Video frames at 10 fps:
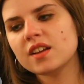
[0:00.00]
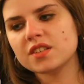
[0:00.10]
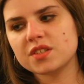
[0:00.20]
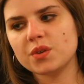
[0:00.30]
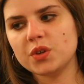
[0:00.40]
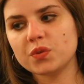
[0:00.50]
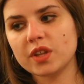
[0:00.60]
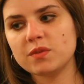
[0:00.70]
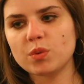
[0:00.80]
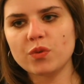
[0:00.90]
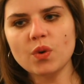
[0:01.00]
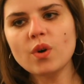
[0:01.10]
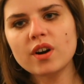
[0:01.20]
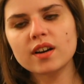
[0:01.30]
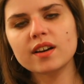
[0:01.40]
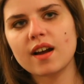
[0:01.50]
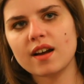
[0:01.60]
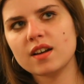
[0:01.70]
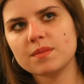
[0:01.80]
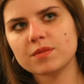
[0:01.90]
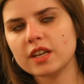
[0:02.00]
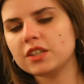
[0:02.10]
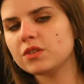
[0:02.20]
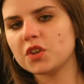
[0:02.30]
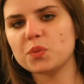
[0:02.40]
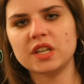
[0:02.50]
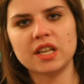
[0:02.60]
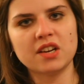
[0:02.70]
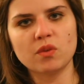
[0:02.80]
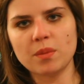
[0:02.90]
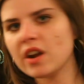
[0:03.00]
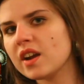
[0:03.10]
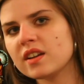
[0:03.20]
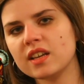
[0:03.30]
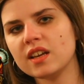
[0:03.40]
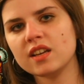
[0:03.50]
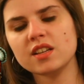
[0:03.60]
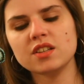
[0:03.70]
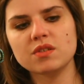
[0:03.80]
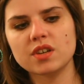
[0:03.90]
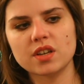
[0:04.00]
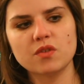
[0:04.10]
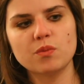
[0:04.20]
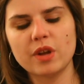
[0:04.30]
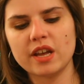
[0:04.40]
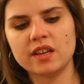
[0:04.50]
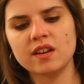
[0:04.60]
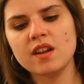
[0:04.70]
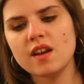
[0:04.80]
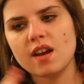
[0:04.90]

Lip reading: So you've lived before, like you could have been a Native American, you could have been